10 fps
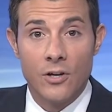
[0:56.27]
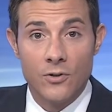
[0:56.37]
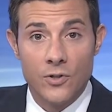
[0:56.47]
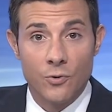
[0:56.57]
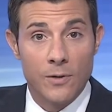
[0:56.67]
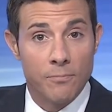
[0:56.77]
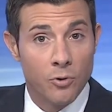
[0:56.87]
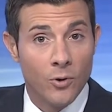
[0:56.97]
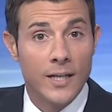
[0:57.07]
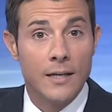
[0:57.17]
those who are
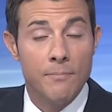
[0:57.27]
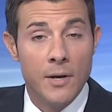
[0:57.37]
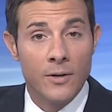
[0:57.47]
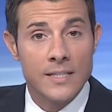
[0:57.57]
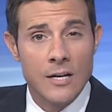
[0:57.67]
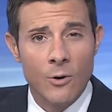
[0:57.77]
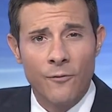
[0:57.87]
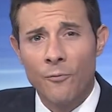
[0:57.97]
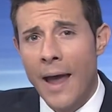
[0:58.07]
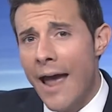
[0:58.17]
deployed in the
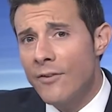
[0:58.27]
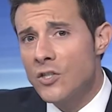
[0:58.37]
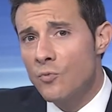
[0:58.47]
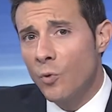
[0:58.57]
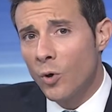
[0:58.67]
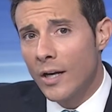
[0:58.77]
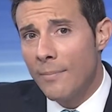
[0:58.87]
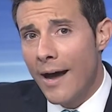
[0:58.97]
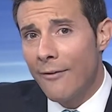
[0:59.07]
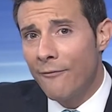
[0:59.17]
military from having to worry
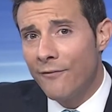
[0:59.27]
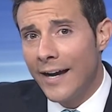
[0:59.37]
about